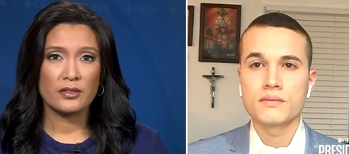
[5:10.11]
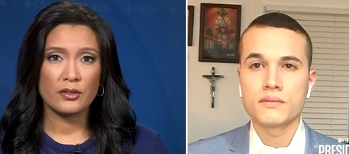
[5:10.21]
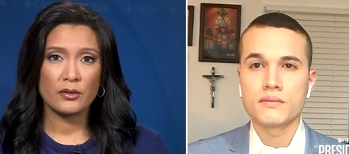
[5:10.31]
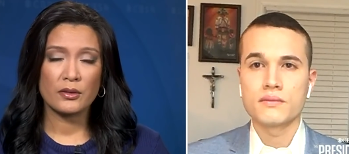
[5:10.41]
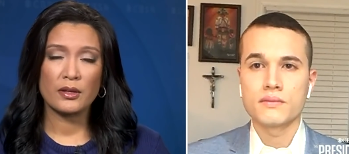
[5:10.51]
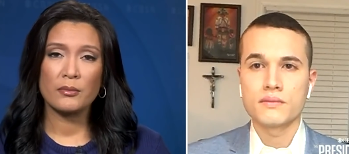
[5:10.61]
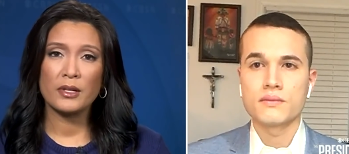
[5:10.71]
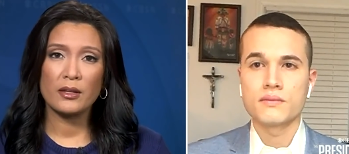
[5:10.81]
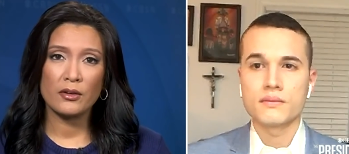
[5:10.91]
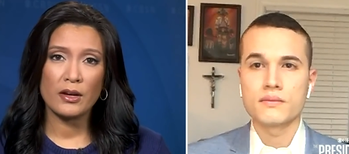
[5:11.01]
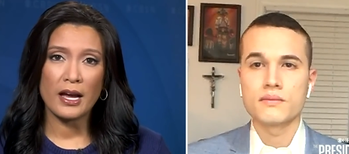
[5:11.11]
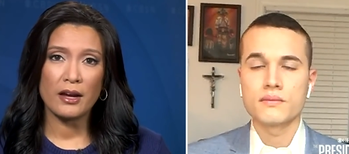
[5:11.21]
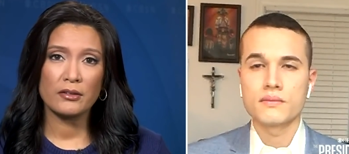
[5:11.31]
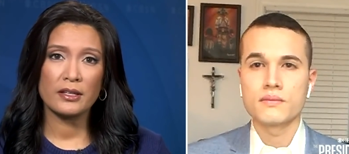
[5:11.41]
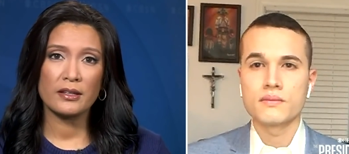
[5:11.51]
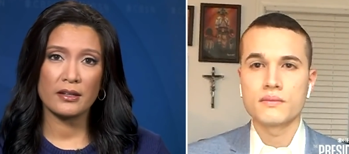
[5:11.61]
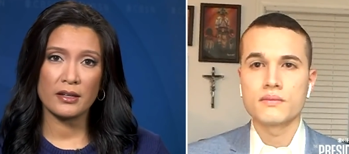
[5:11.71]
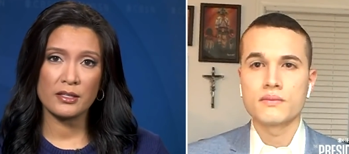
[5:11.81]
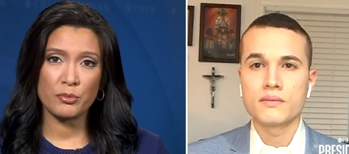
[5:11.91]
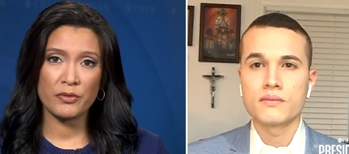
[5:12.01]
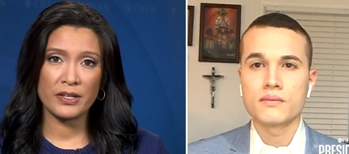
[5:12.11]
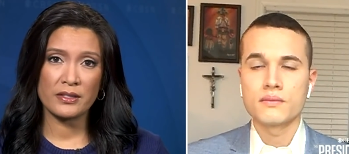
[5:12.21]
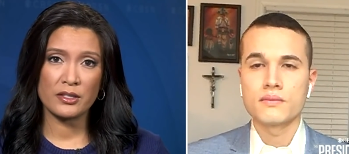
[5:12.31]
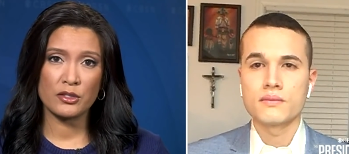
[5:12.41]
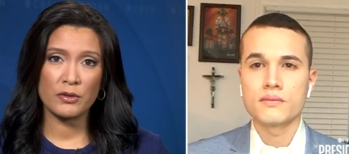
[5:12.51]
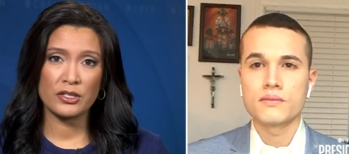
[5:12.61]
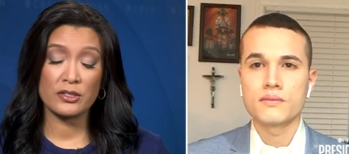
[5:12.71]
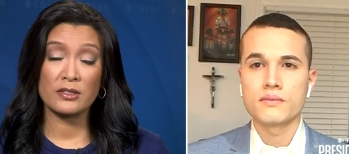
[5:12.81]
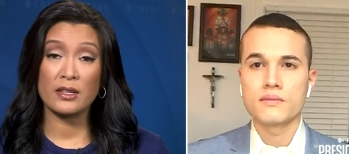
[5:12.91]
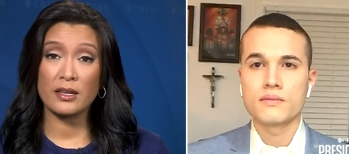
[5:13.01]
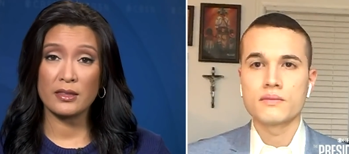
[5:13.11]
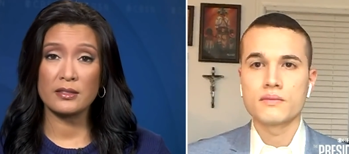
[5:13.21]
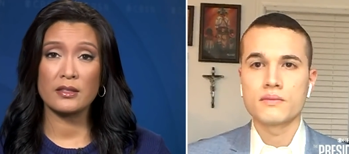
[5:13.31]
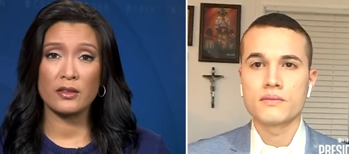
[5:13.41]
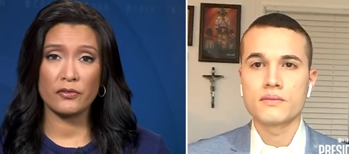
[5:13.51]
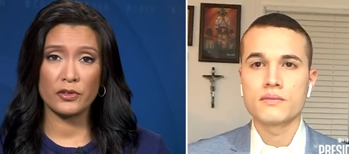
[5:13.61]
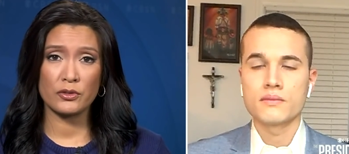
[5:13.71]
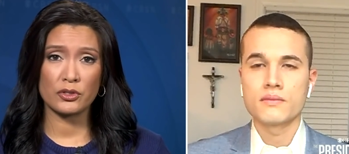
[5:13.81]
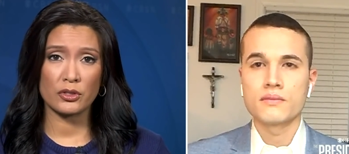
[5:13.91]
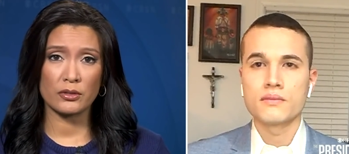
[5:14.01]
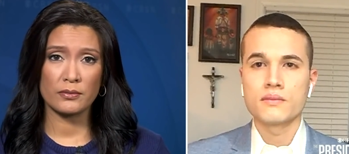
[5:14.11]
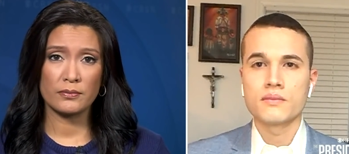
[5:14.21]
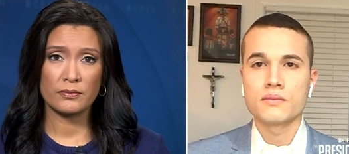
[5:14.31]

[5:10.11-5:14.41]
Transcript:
Speaker 1: So, Camilo, how can ICE prevent situations like this in the future?